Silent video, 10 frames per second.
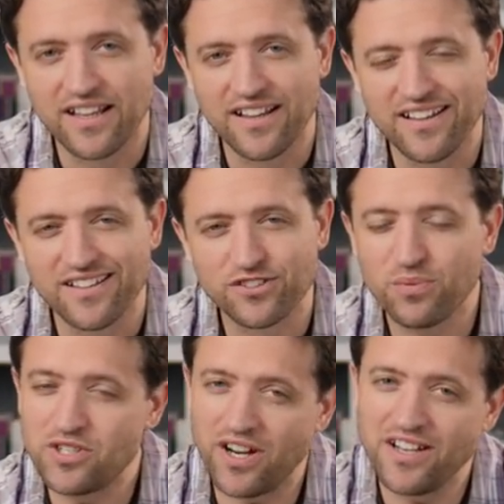Uh, so
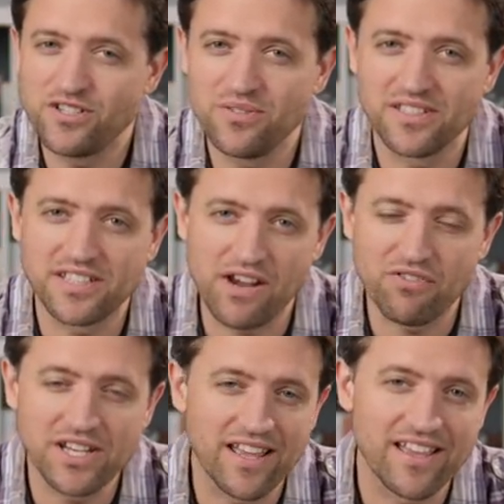we try to do this
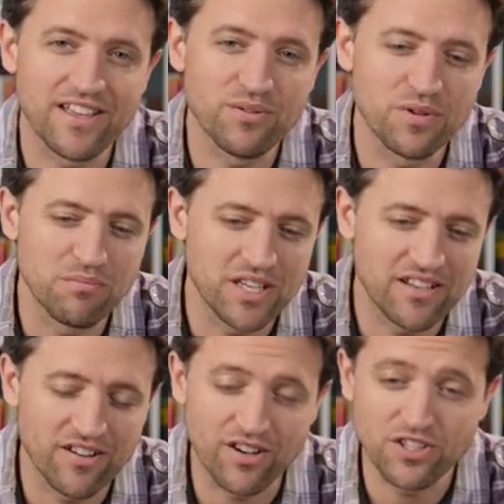every day. We meet
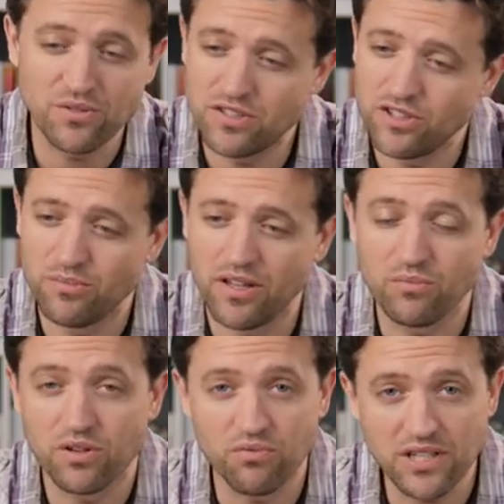here on YouTube
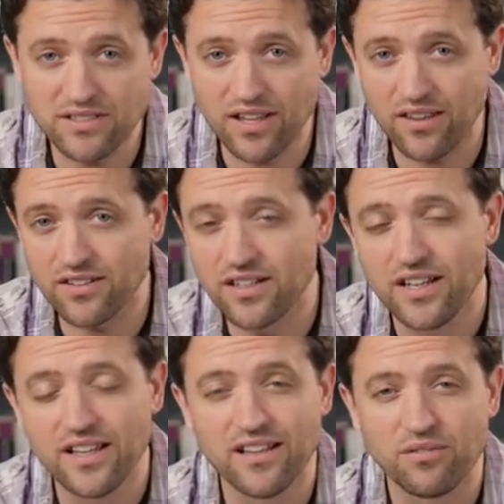and we read together.
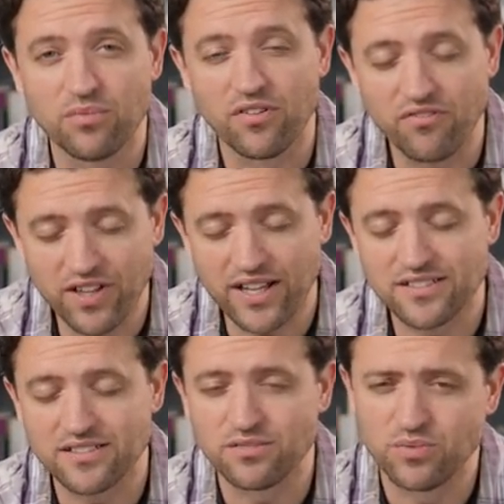We
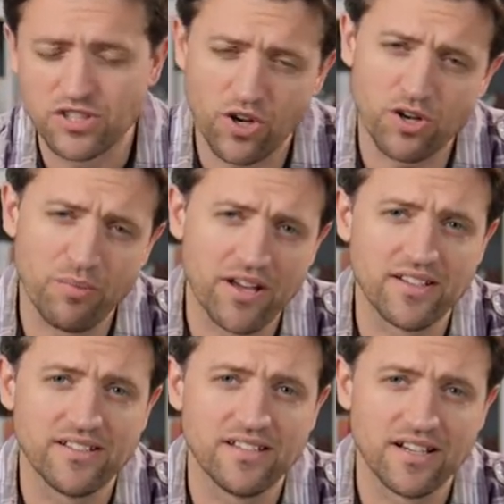reflect, we talk about
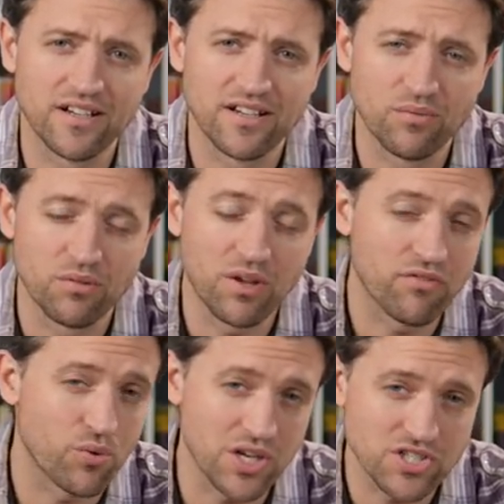it. Uh, when we
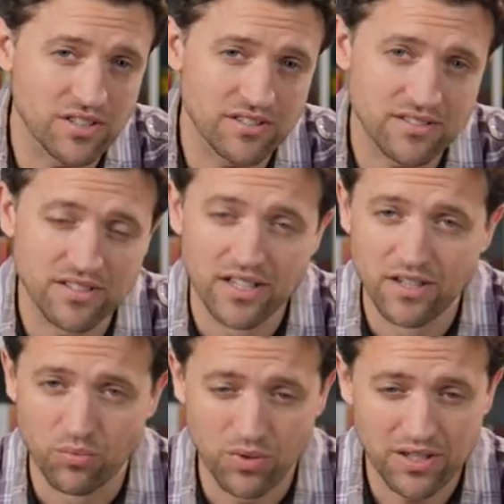have questions,
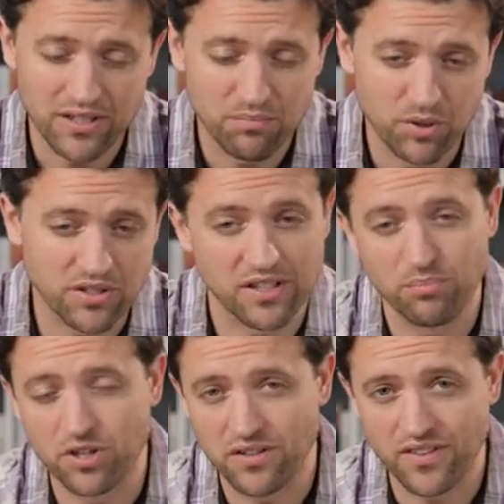we put
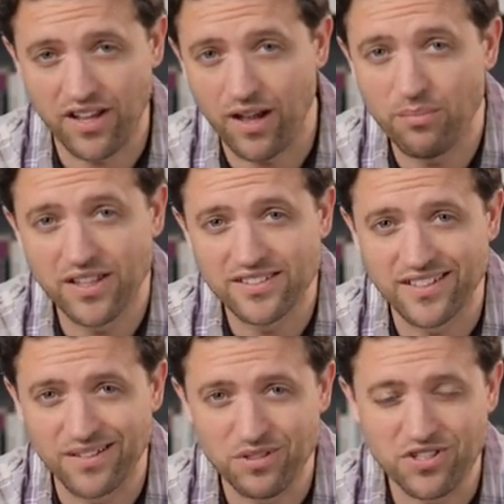put it in the
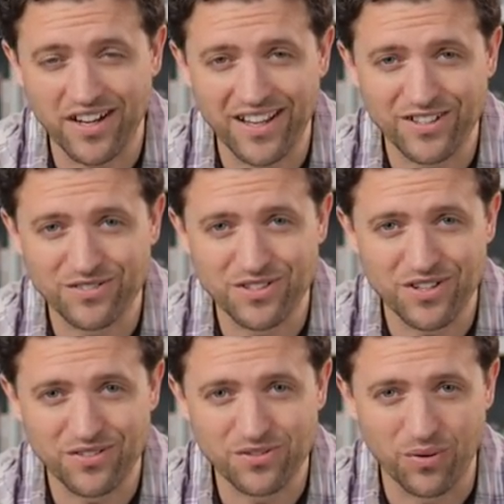comments and we try to answer
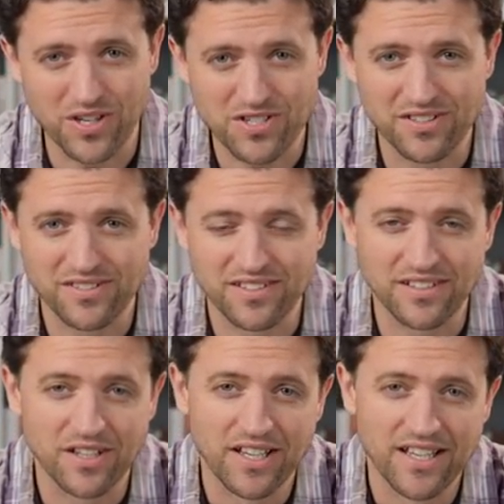each other's questions
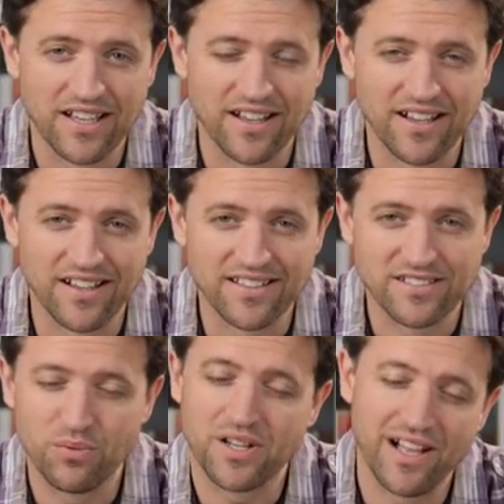and uh,
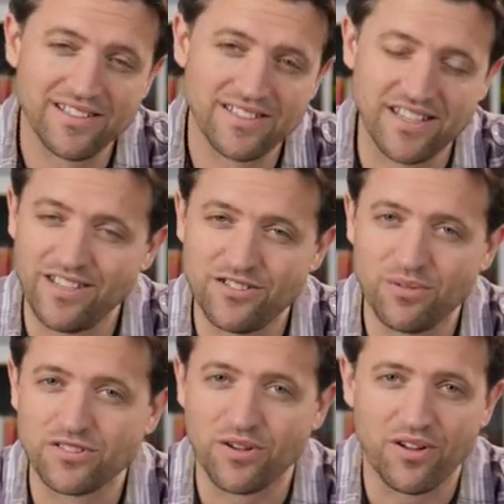see what God's saying
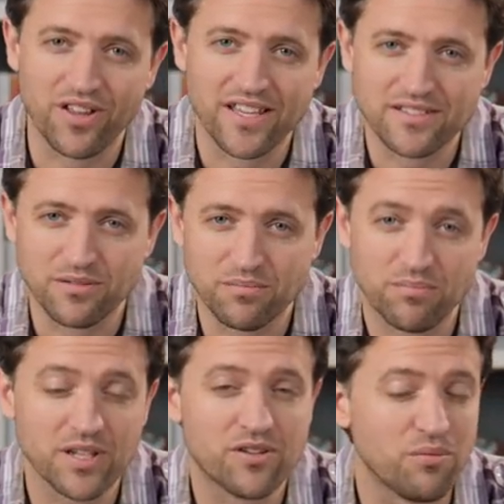to us all as a
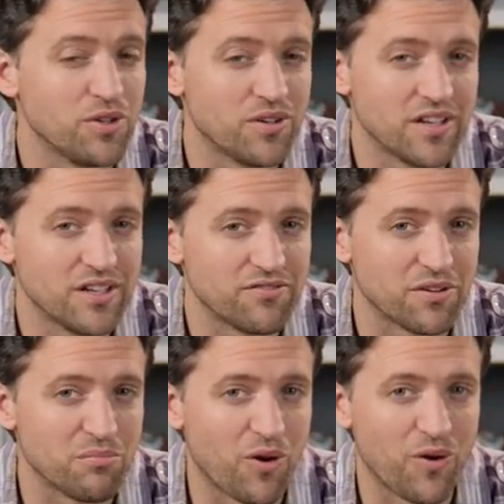big community
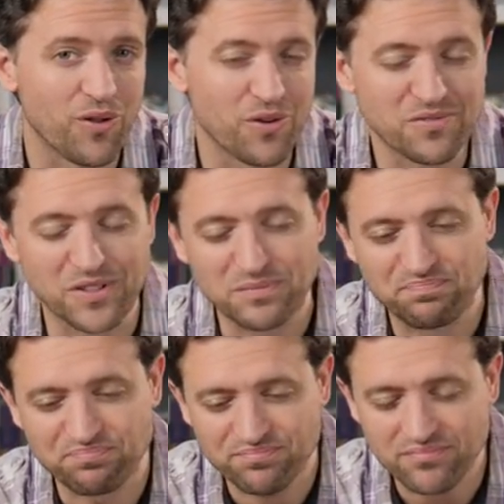from all over.
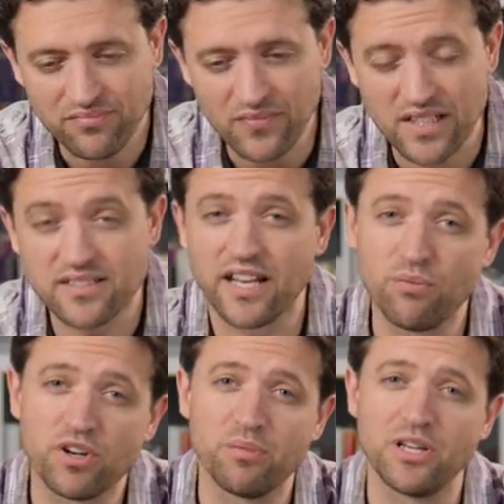
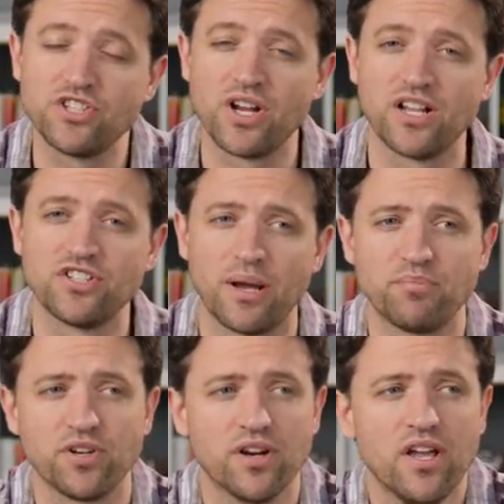Today we're going to be in John
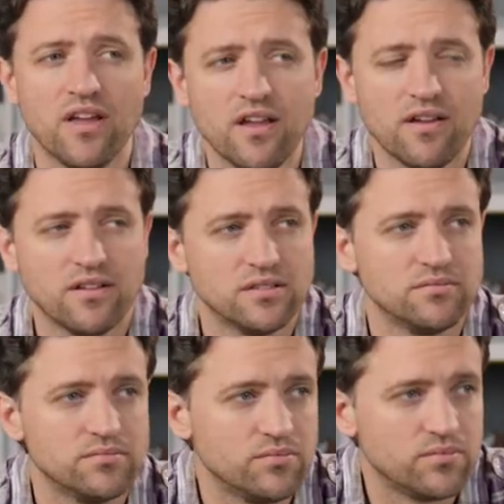chapter
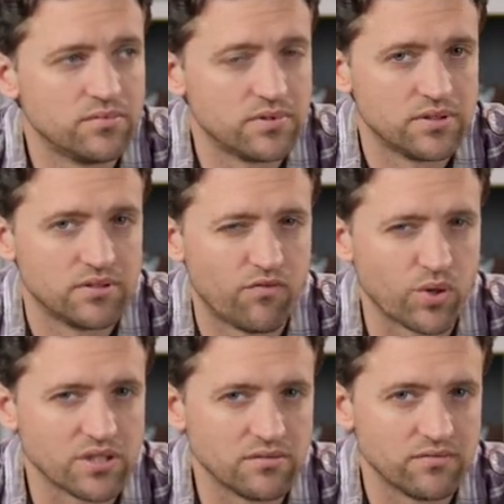
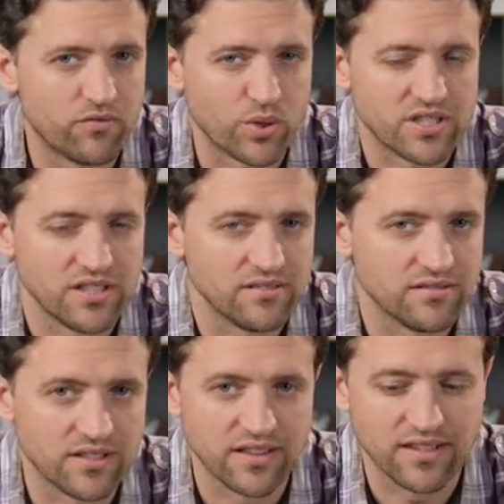four,
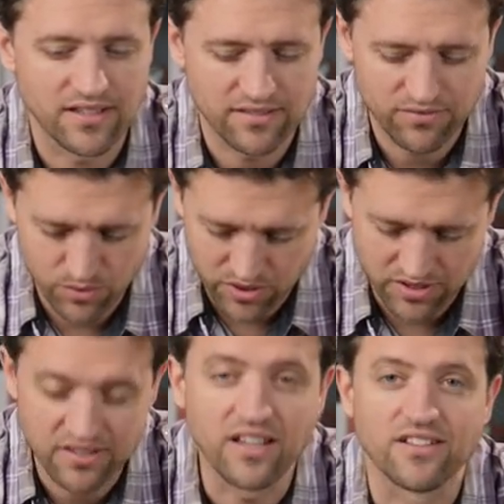14, I think.
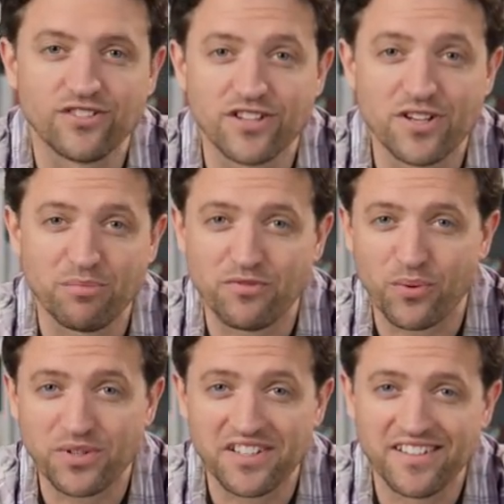14, yeah, John chapter
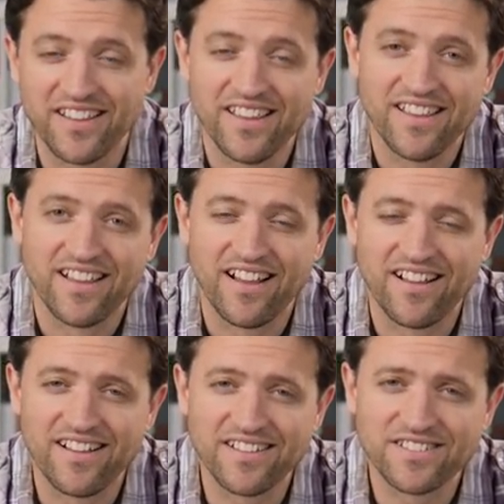14.
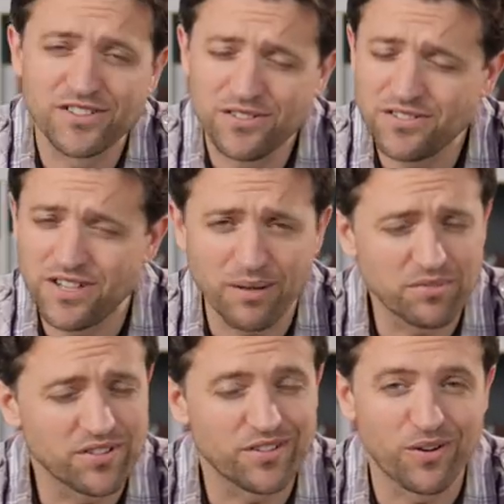Uh, it's a good
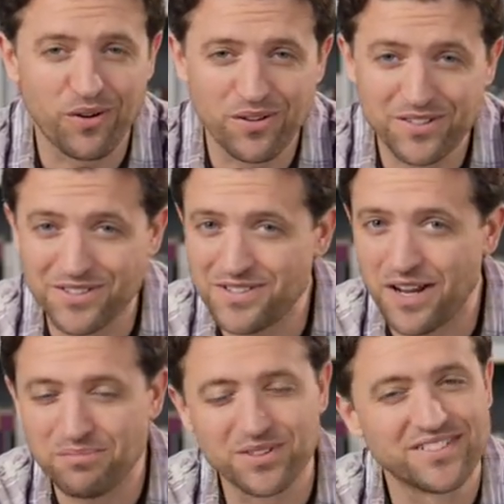chapter. They're all good
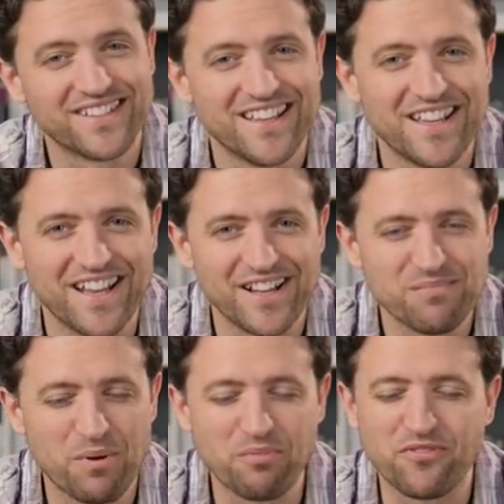chapters.
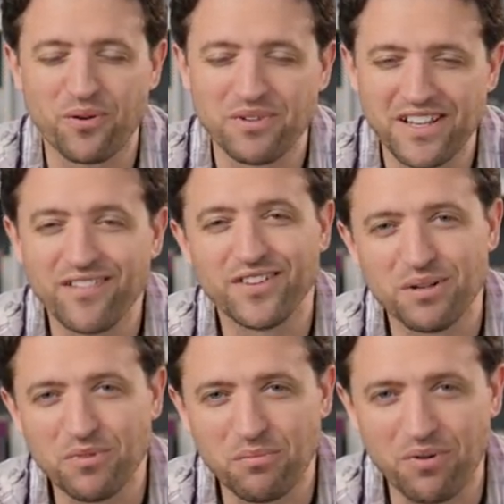Uh, but before we dive
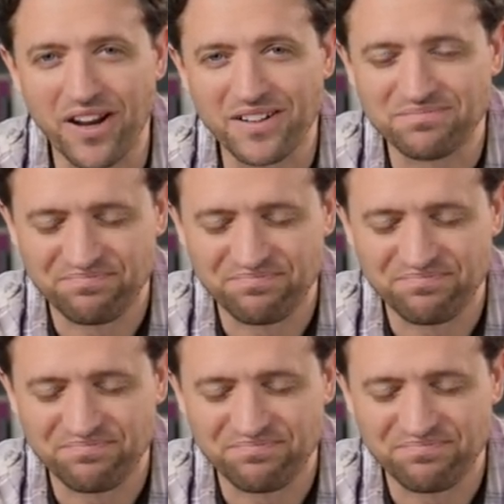in, I'm going to pray.